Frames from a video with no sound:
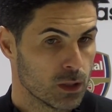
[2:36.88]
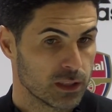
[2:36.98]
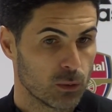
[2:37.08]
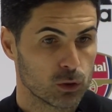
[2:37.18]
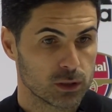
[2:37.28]

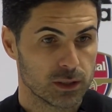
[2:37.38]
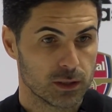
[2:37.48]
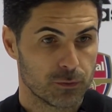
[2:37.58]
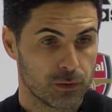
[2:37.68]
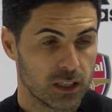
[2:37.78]
That was
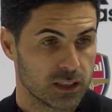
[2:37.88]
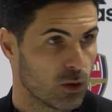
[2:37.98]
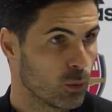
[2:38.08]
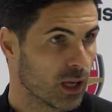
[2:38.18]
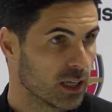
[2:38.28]
the feeling
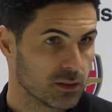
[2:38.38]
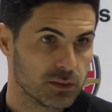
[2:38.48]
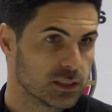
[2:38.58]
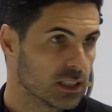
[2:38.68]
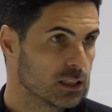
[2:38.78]
that we had. If
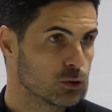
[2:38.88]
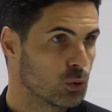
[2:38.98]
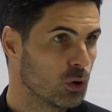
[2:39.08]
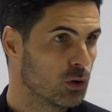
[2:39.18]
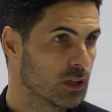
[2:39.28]
it's taking too
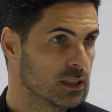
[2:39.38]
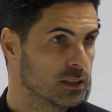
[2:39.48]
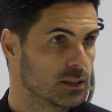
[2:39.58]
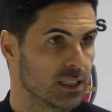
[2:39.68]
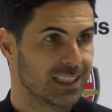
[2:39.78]
long and
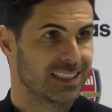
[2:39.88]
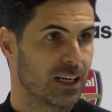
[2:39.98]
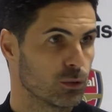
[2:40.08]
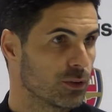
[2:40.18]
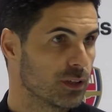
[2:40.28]
it's any
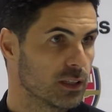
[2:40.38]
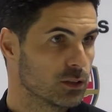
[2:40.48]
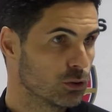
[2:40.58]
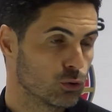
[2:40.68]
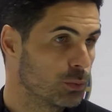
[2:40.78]
doubt there, it's
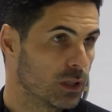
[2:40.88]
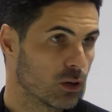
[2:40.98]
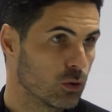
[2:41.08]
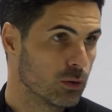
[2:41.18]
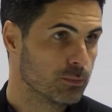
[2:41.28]
going to be a
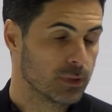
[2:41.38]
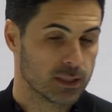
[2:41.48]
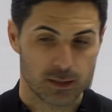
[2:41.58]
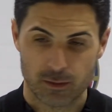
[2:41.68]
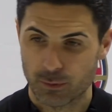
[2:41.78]
goal.
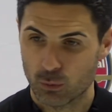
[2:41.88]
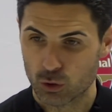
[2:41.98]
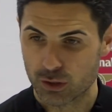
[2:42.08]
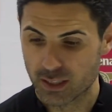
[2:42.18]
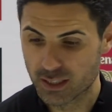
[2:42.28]
It
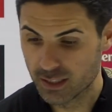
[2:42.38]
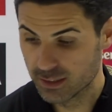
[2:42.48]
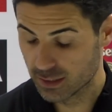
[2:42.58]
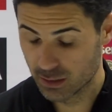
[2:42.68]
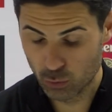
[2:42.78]
wasn't the
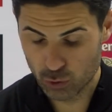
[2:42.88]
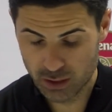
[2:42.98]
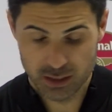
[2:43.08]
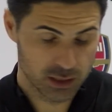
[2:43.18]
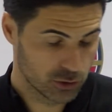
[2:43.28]
case, and it was a
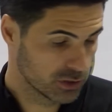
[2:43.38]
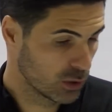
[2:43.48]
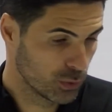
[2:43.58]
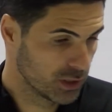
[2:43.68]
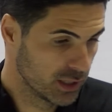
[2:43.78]
decision
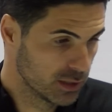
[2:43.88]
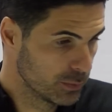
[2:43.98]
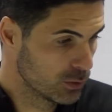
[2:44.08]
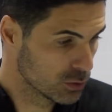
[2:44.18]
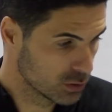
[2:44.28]
that we needed,
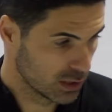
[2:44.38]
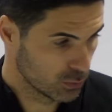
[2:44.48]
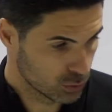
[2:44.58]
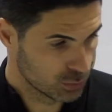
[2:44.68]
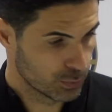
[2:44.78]
because that
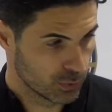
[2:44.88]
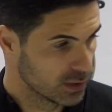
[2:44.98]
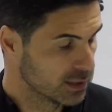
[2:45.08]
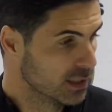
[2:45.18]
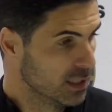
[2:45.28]
was
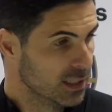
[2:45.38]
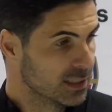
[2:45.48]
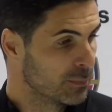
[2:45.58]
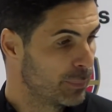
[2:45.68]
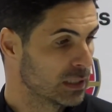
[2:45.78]
probably
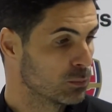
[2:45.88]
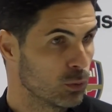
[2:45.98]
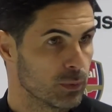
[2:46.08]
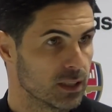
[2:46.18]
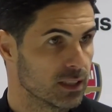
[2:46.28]
the best
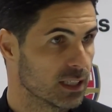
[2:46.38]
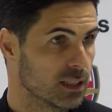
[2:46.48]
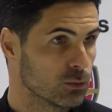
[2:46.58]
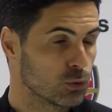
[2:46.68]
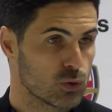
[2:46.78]
moment in the
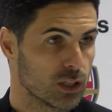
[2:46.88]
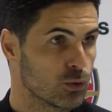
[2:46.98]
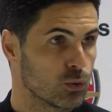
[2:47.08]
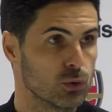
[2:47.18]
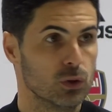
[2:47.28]
game to try
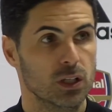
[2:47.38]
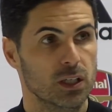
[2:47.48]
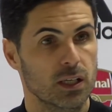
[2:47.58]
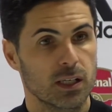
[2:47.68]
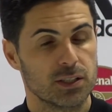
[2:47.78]
to
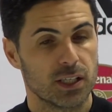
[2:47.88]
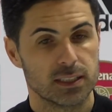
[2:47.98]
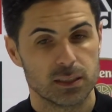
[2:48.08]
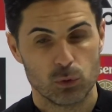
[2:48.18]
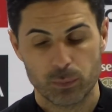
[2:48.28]

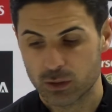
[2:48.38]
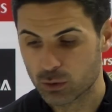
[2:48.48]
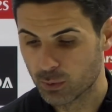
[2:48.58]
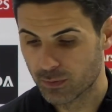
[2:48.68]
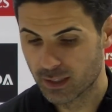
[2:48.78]
change the
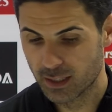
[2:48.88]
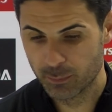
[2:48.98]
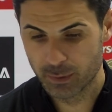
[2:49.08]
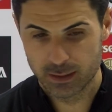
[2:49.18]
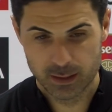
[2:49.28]
momentum of the
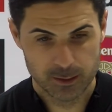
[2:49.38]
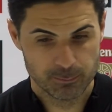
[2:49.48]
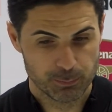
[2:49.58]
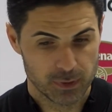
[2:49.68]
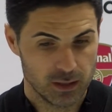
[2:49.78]
game, but
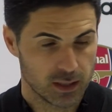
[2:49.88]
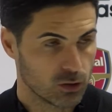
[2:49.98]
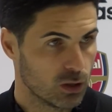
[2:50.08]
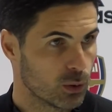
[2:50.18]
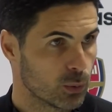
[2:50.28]
it didn't
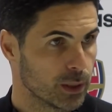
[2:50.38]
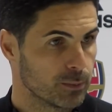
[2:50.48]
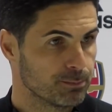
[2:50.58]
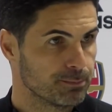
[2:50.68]
go our way.